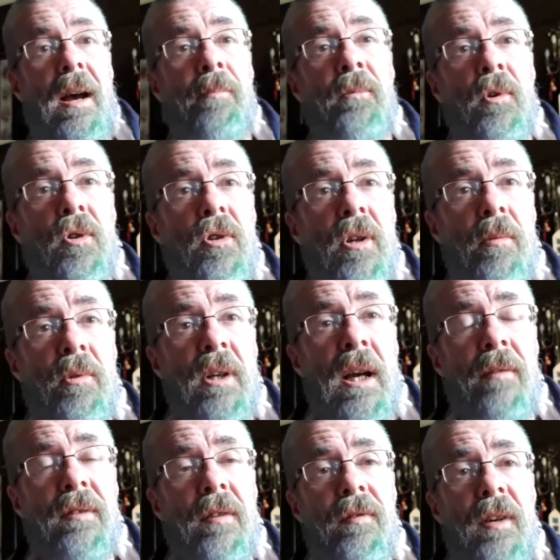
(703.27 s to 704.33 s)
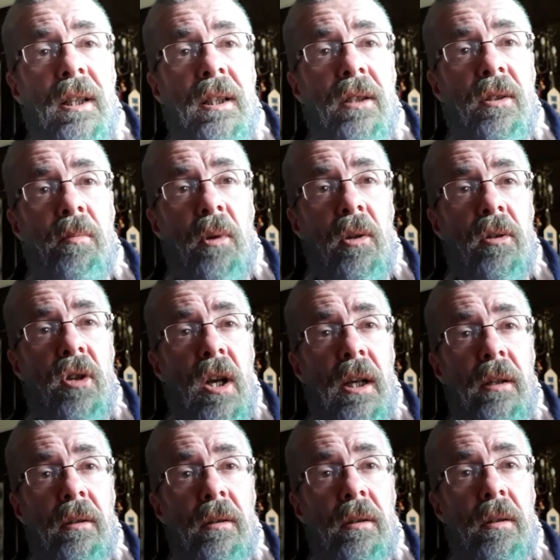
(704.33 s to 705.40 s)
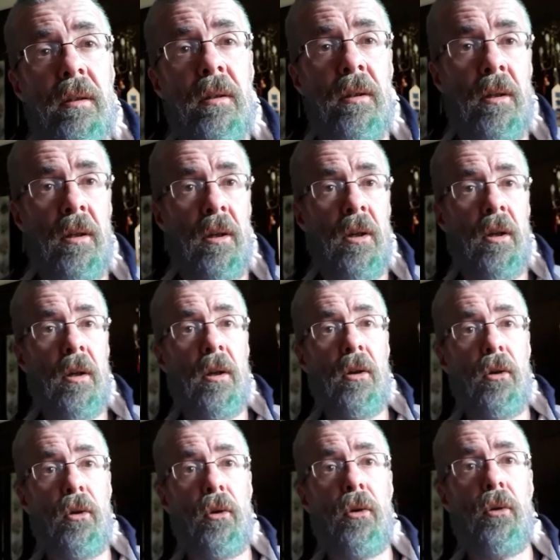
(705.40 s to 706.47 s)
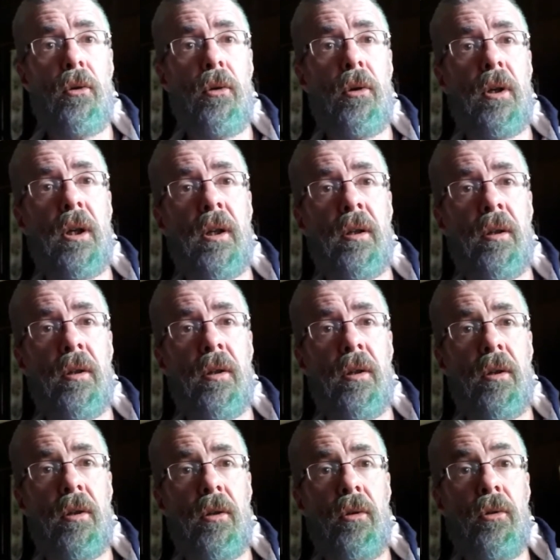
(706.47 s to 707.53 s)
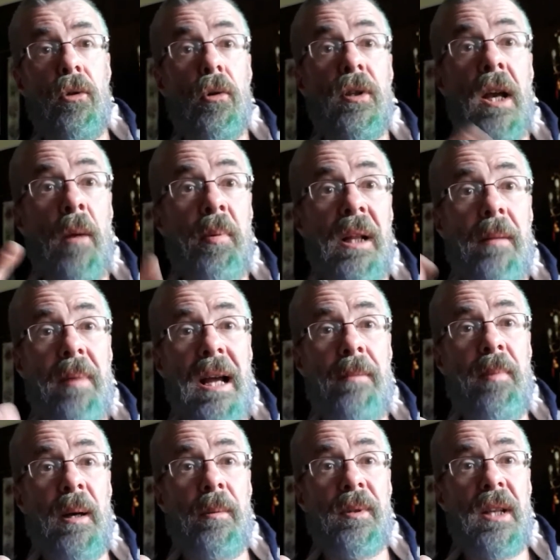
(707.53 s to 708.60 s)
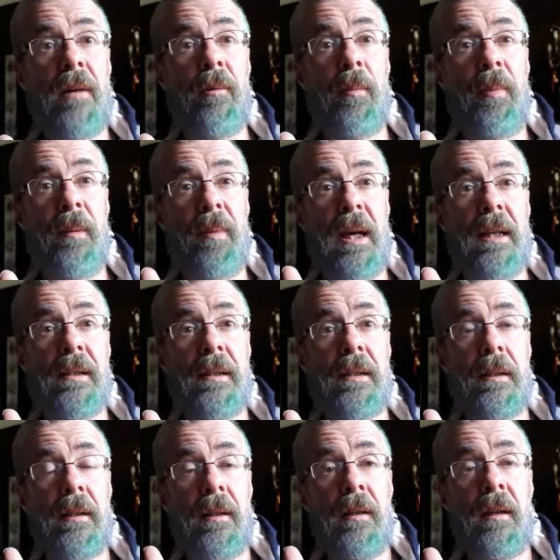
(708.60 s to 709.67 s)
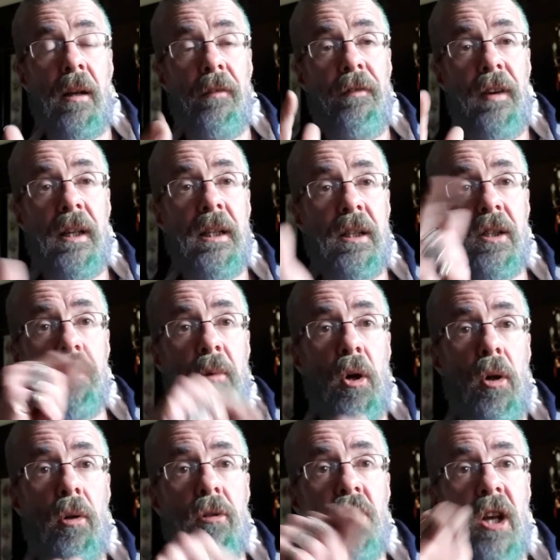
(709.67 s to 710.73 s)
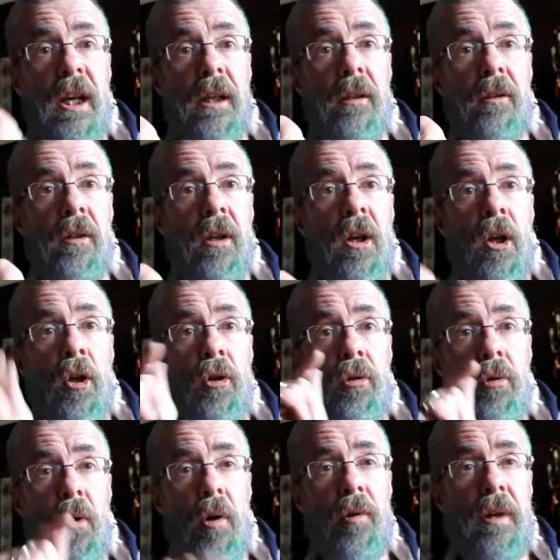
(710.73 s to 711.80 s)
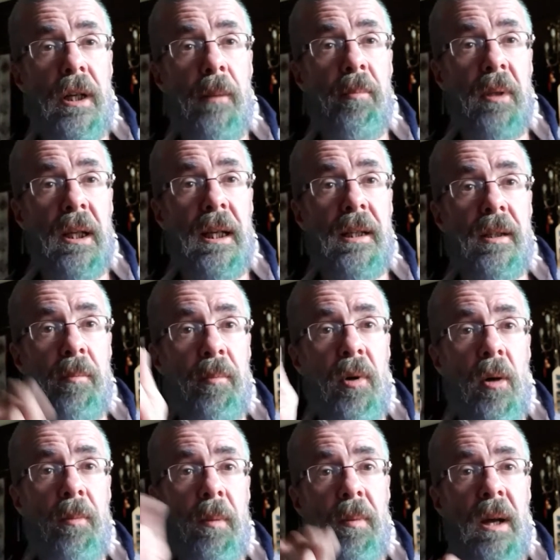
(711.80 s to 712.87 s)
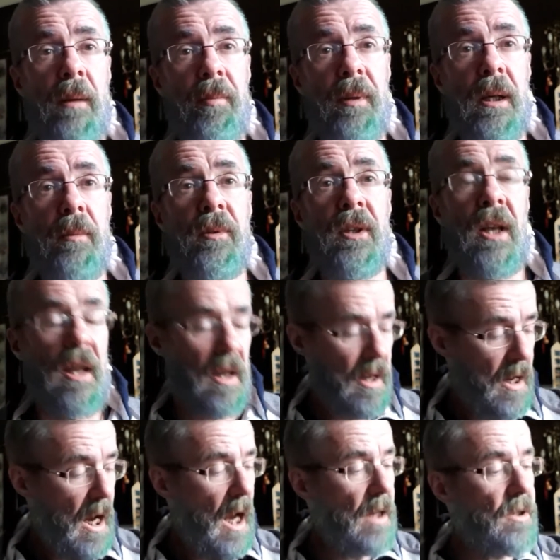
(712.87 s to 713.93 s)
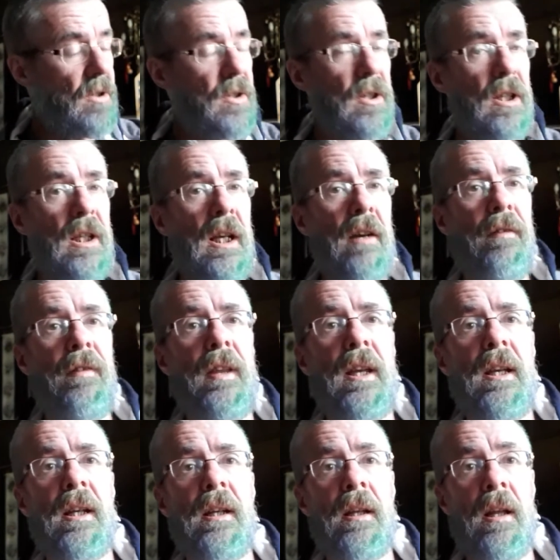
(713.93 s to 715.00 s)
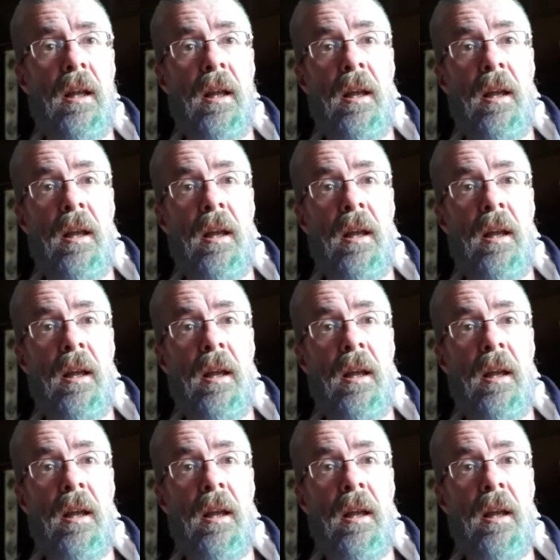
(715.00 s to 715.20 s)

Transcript: not sure. I'm going to have to find a small child who knows how to play the bagpipes. That would be best. Find a small child who already plays proper bagpipes and see if they can